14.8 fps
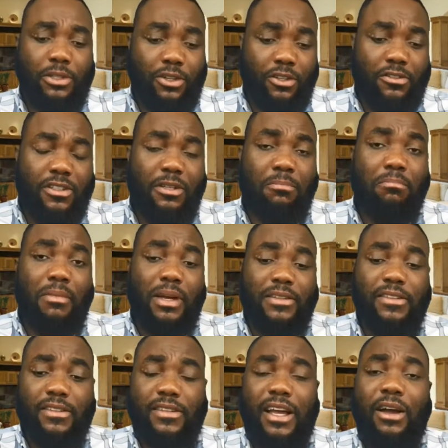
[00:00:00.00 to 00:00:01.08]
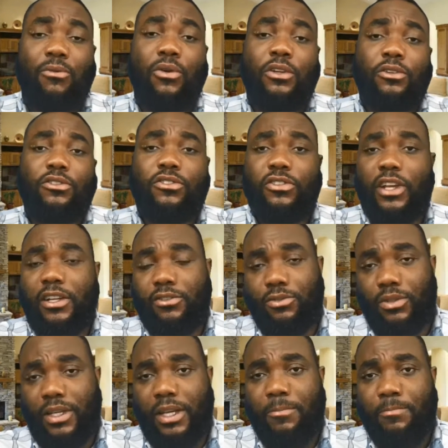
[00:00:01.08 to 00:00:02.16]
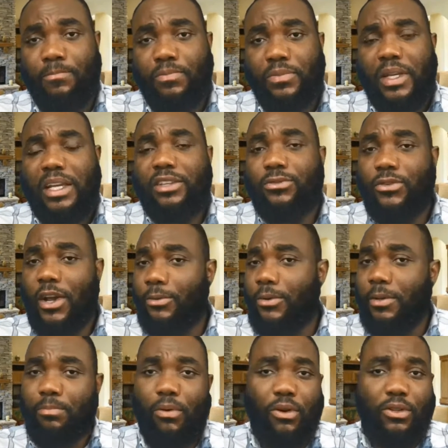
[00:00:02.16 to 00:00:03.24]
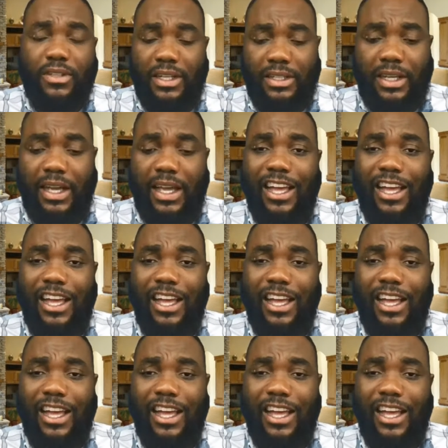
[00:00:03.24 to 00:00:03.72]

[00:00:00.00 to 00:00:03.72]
because the message I want to share today is very important.